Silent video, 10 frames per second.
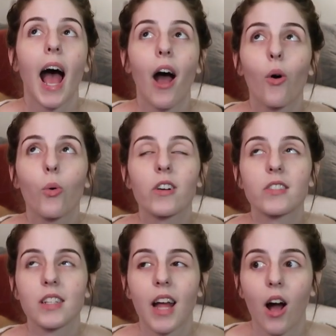
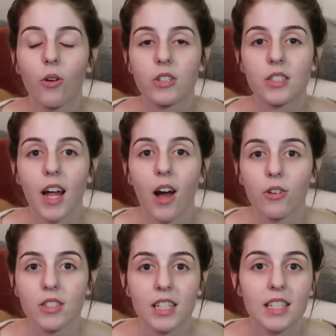hours and hours and
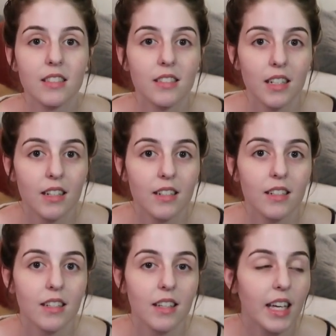hours and he
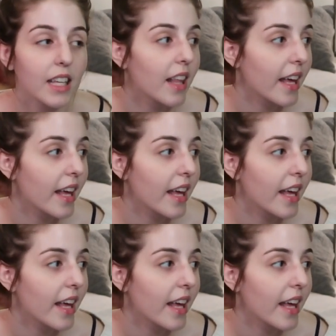still, he